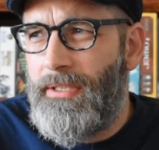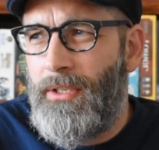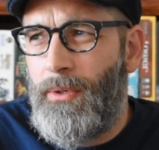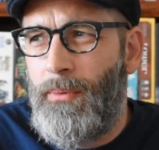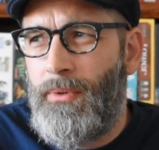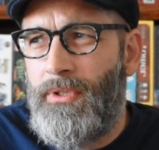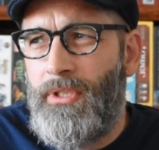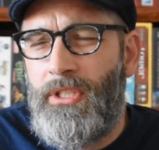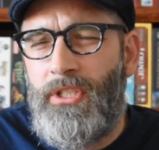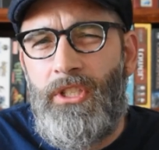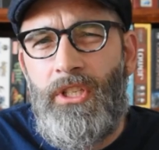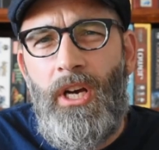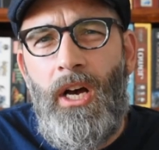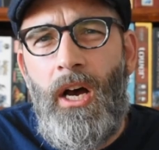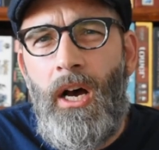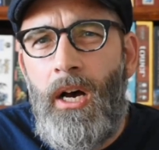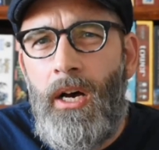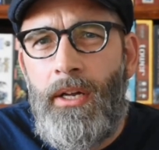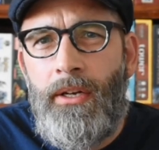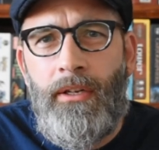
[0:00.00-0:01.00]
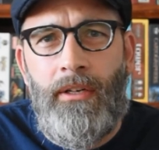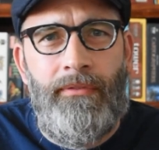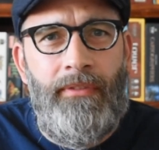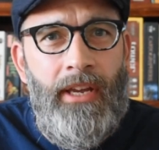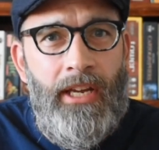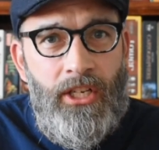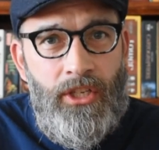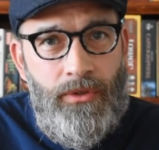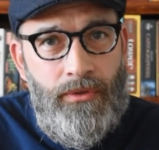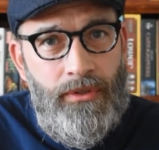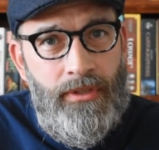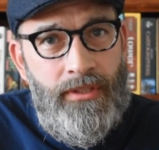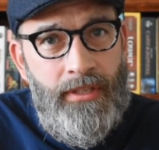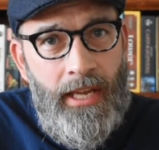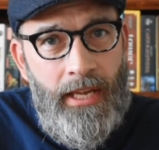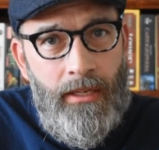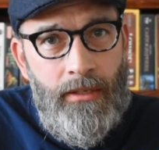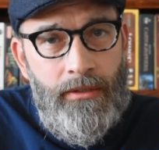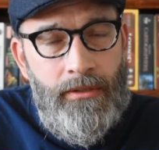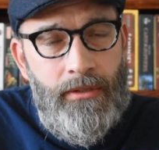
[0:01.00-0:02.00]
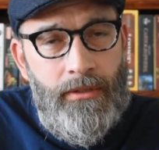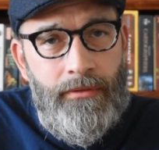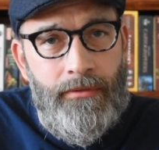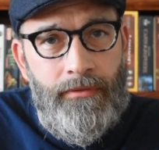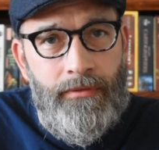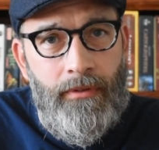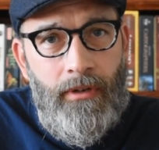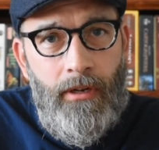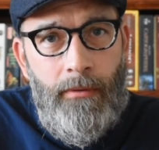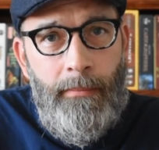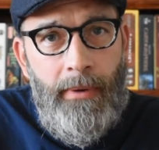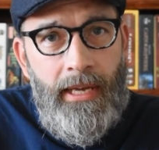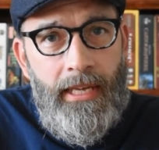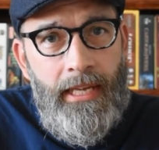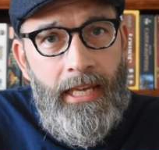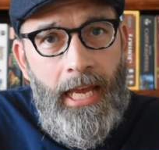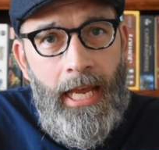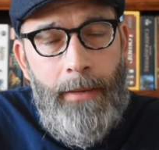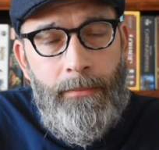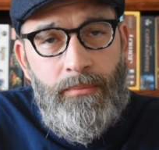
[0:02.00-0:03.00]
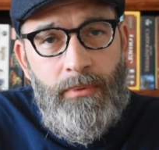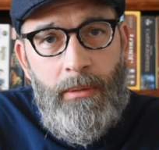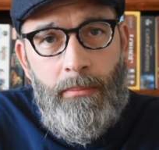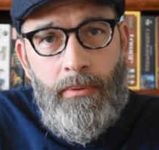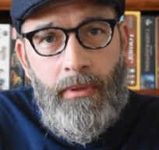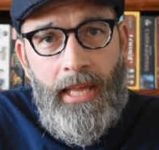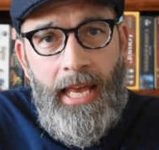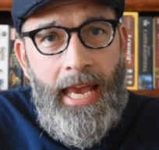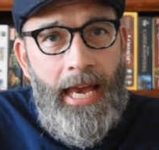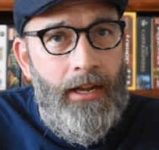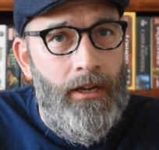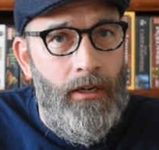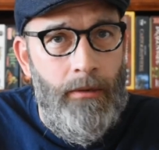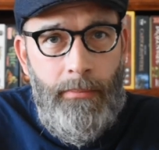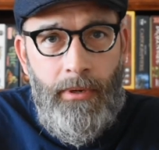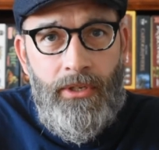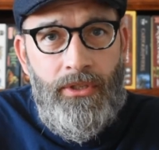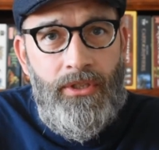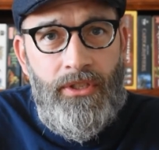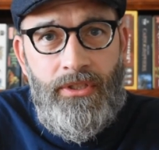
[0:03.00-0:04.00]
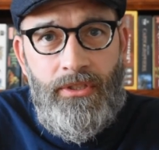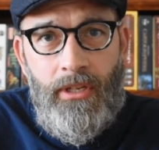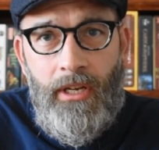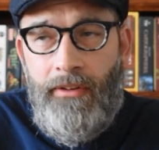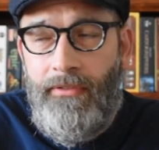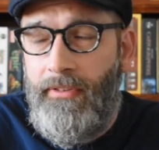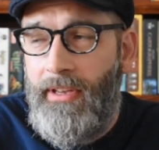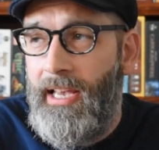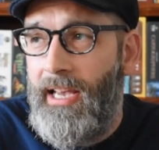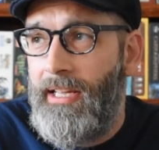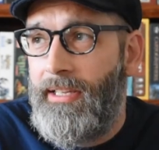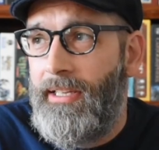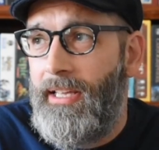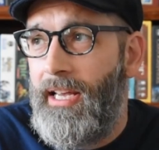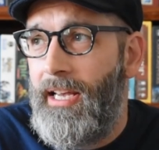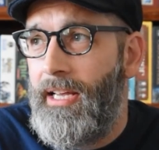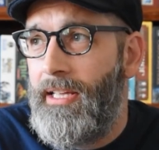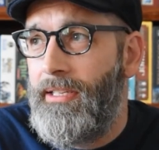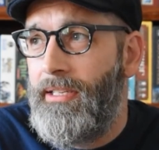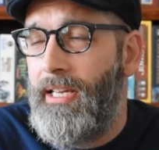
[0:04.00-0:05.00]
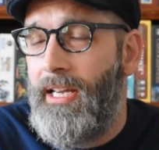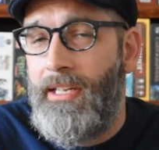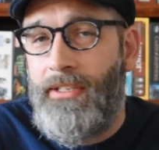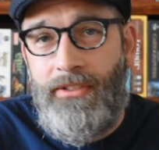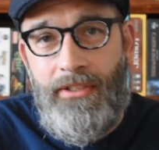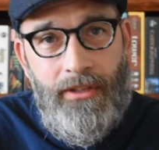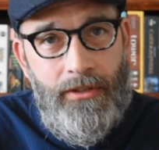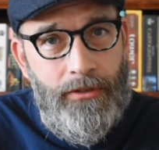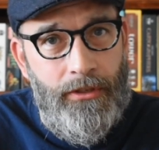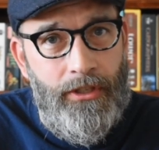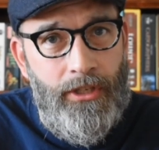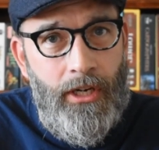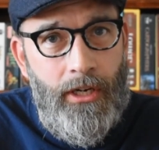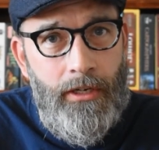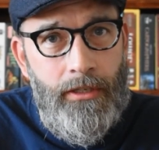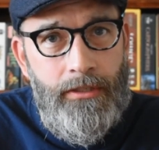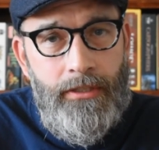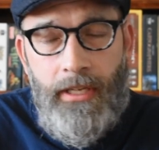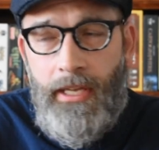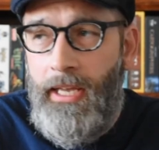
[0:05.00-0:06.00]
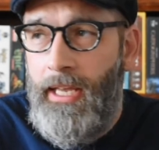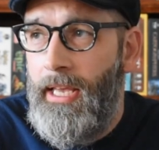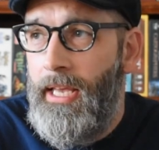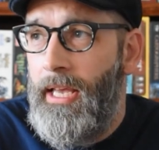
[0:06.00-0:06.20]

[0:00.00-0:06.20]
there was a ton of extra sales of my game. People added a bunch of stuff onto their cart.